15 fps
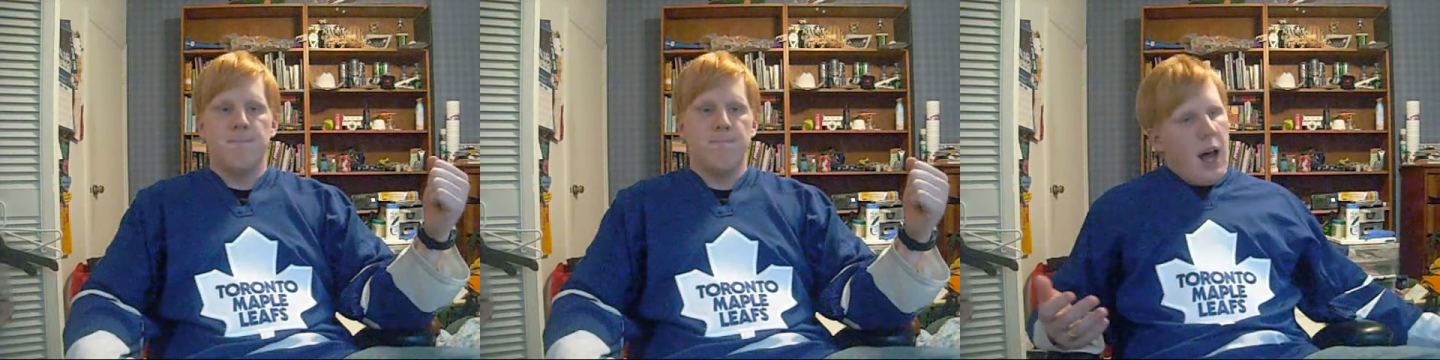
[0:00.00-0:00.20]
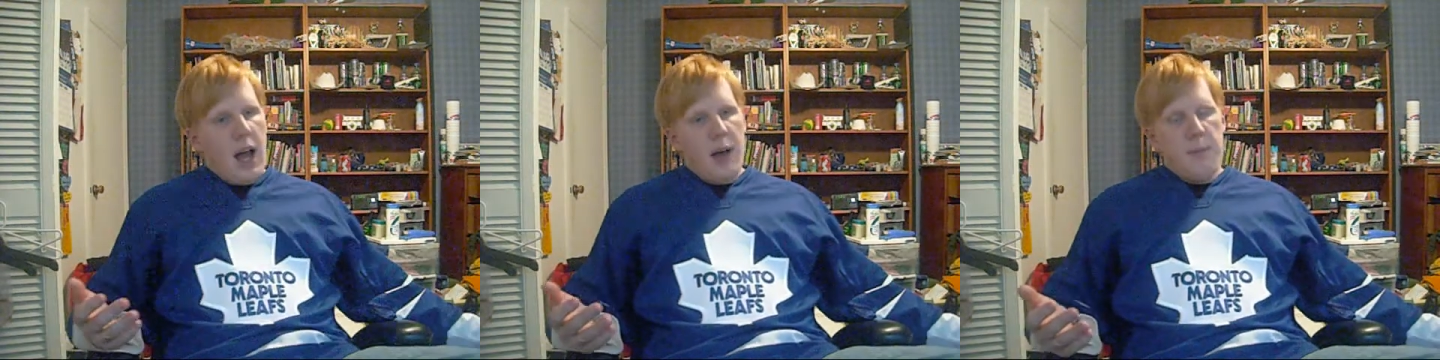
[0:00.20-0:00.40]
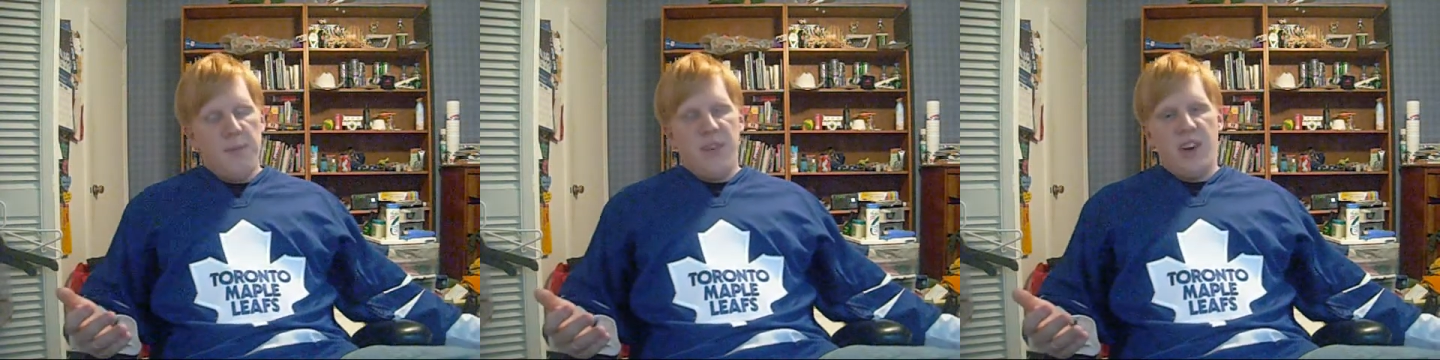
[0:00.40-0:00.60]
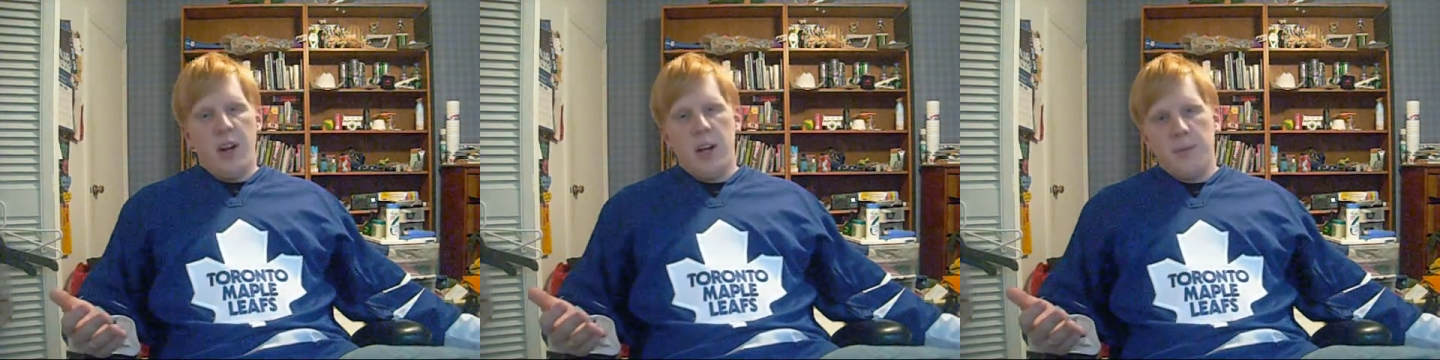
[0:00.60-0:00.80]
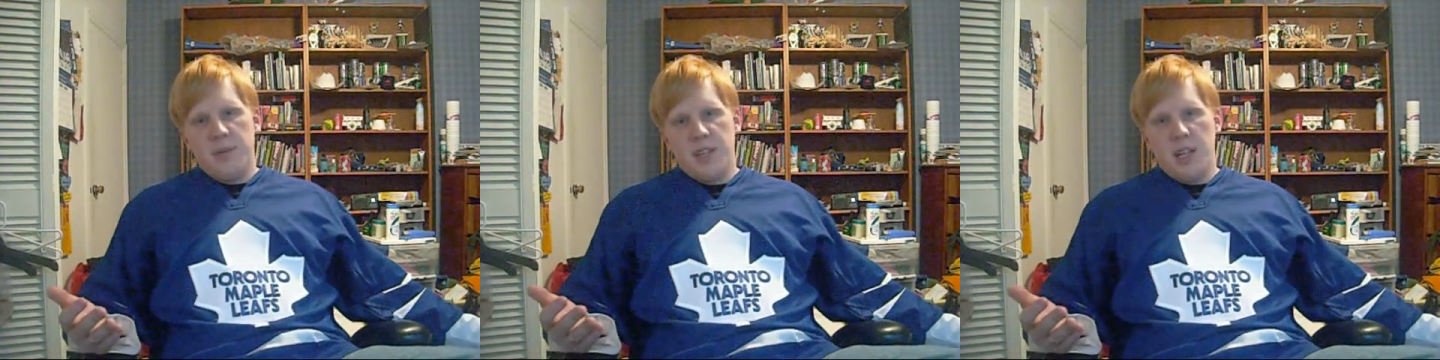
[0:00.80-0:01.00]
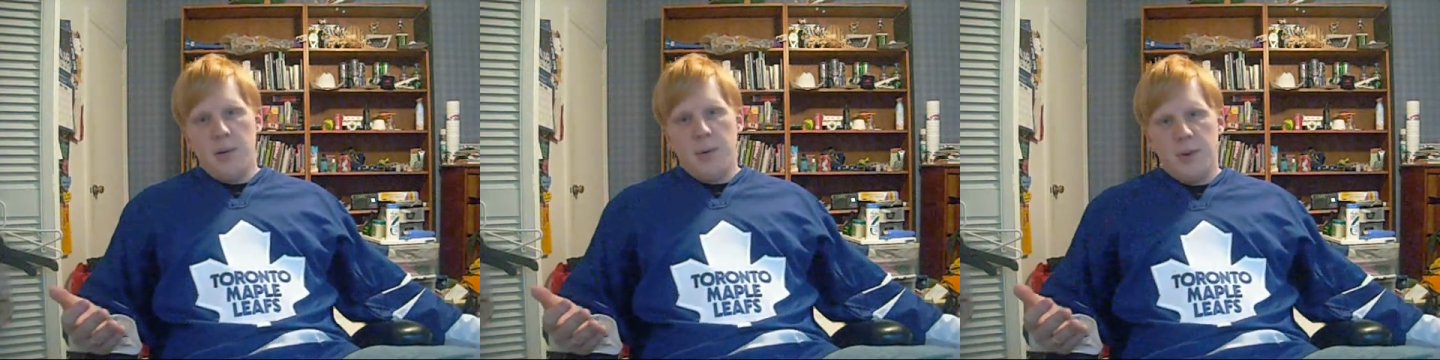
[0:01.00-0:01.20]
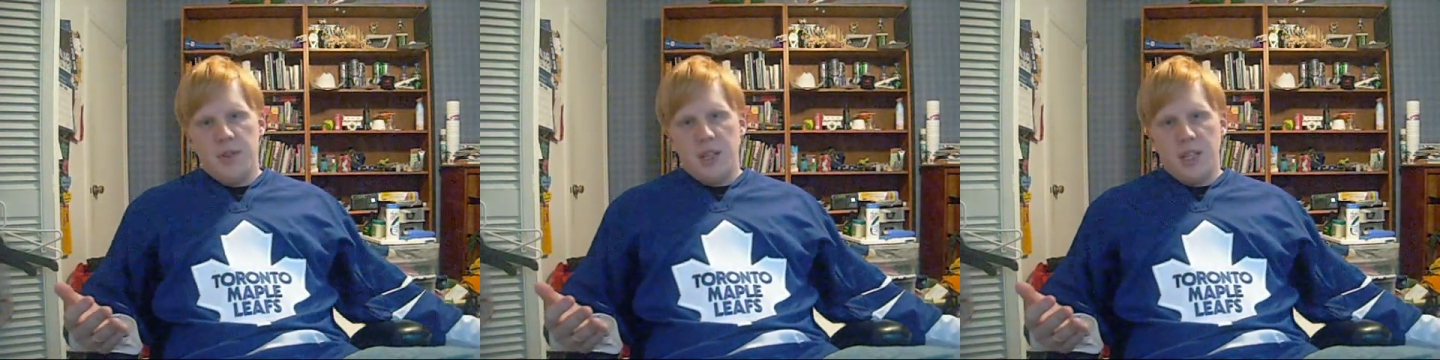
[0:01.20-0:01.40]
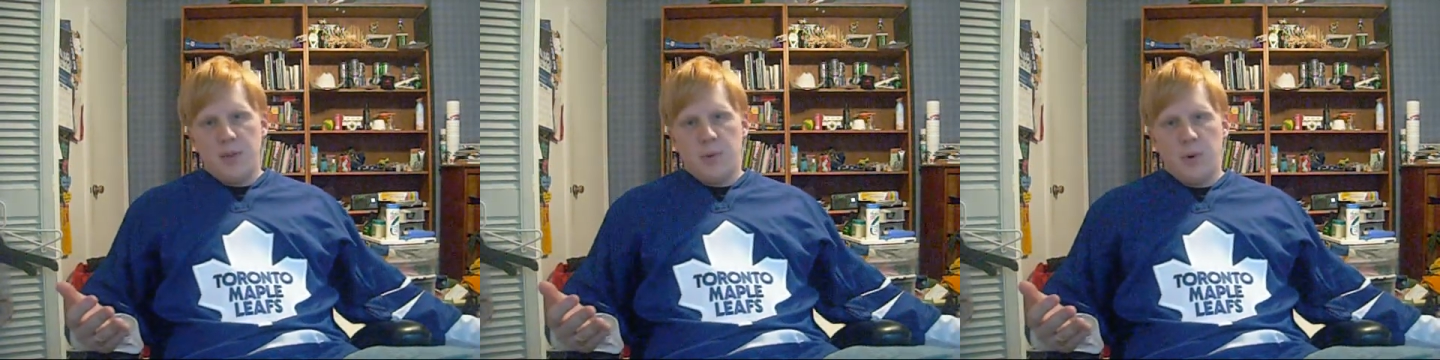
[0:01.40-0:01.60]
I'm very upset about
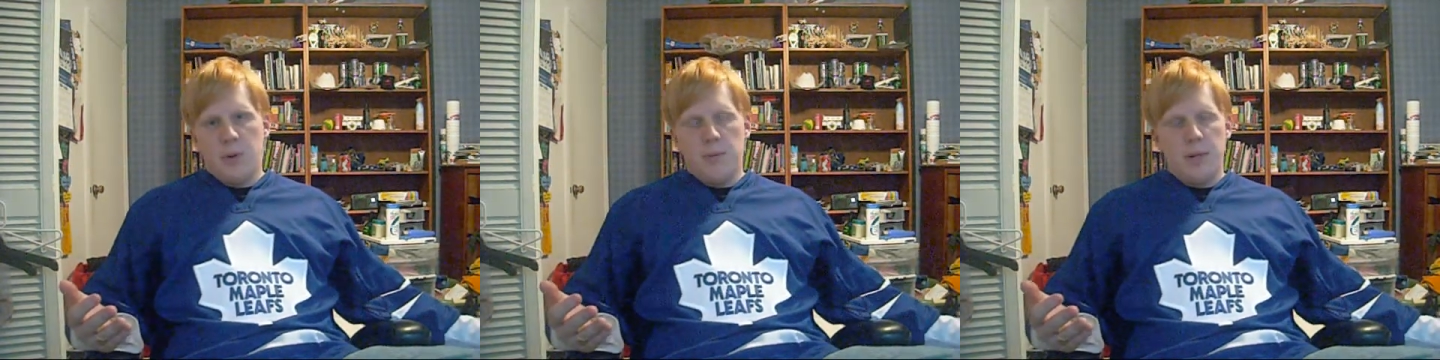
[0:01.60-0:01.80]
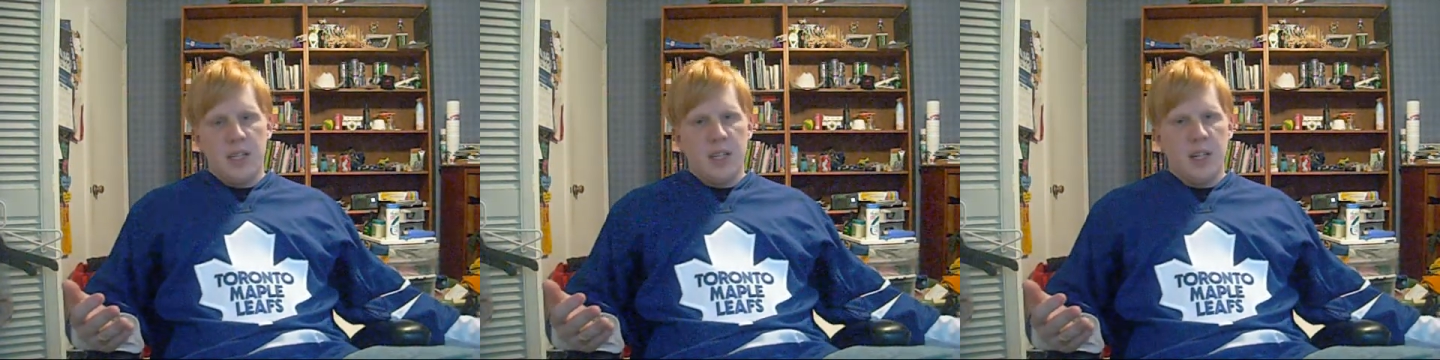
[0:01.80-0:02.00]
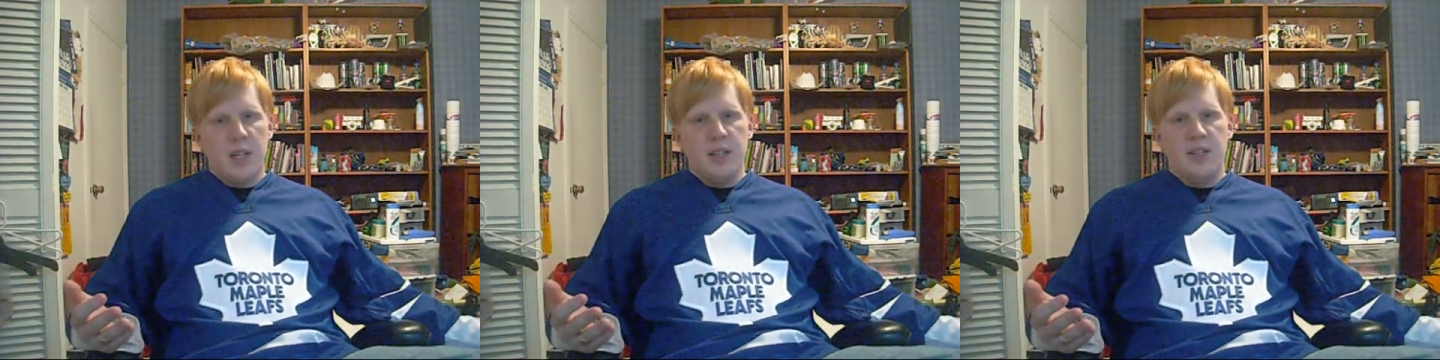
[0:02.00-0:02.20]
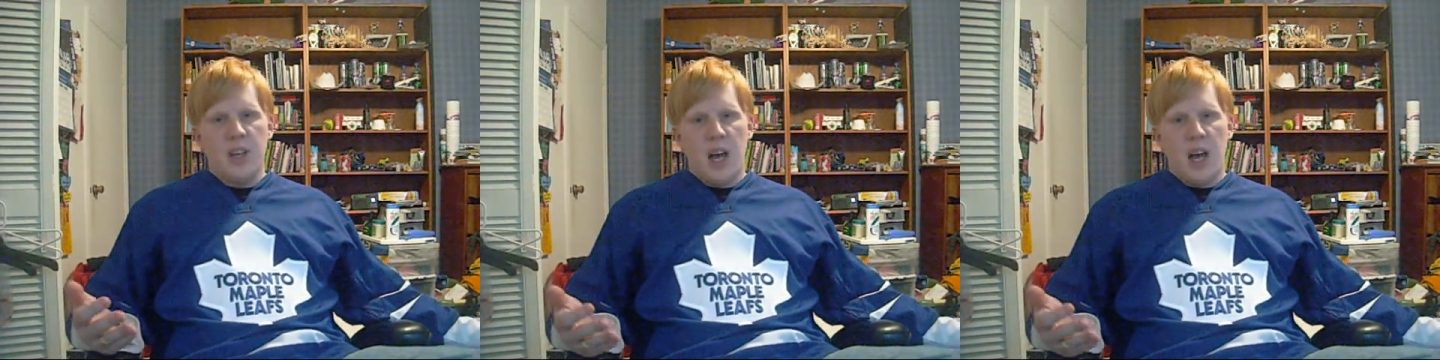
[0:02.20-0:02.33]
this one because